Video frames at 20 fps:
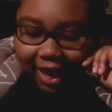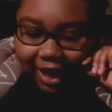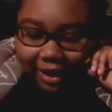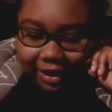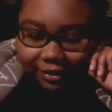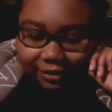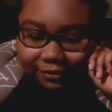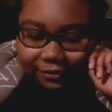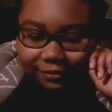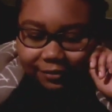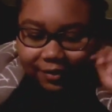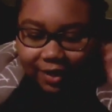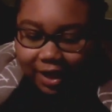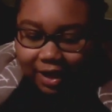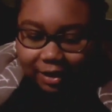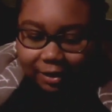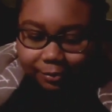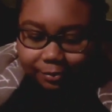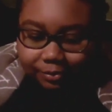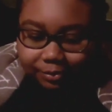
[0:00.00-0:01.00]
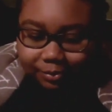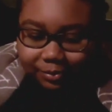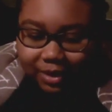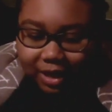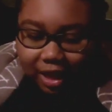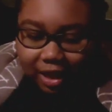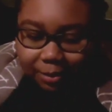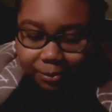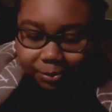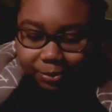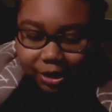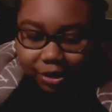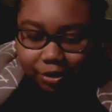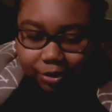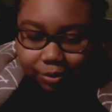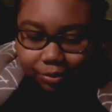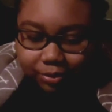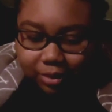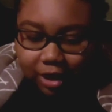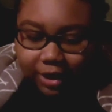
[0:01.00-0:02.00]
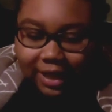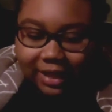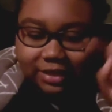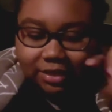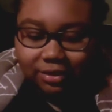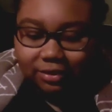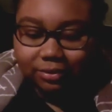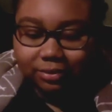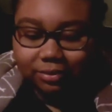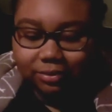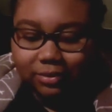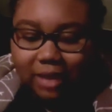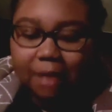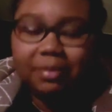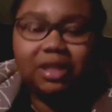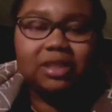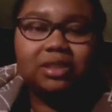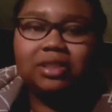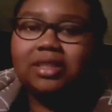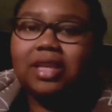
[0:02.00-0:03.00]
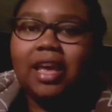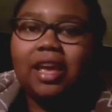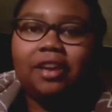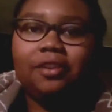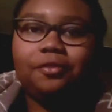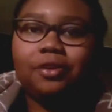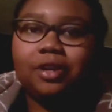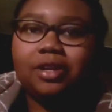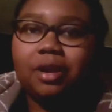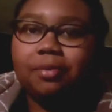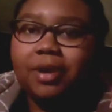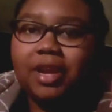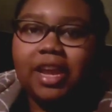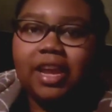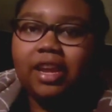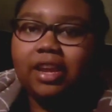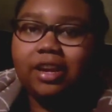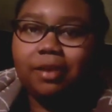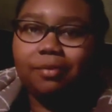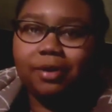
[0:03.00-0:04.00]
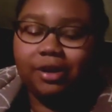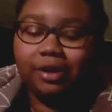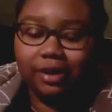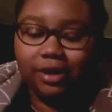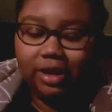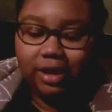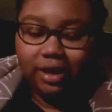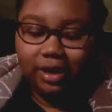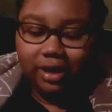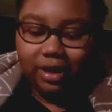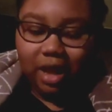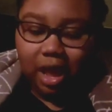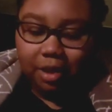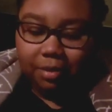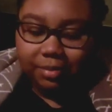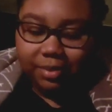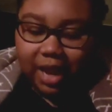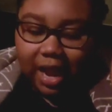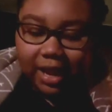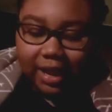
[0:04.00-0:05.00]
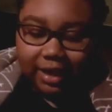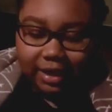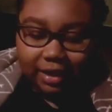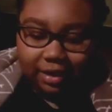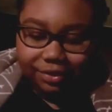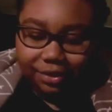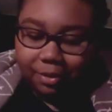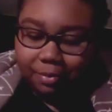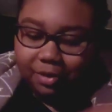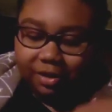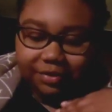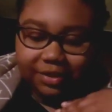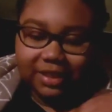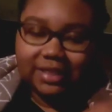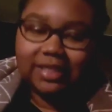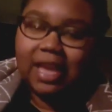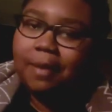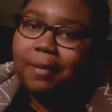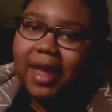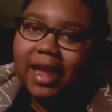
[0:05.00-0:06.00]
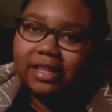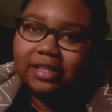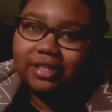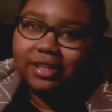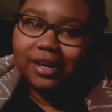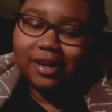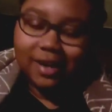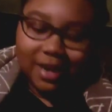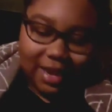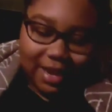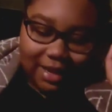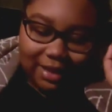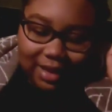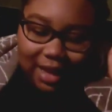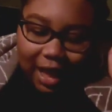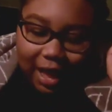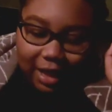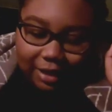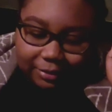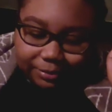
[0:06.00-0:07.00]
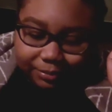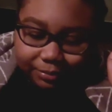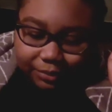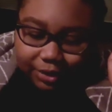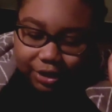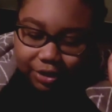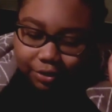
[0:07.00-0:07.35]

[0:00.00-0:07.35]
Next we have new. Okay, so I'm gonna say for number 8 and number 9, they're both the same answer.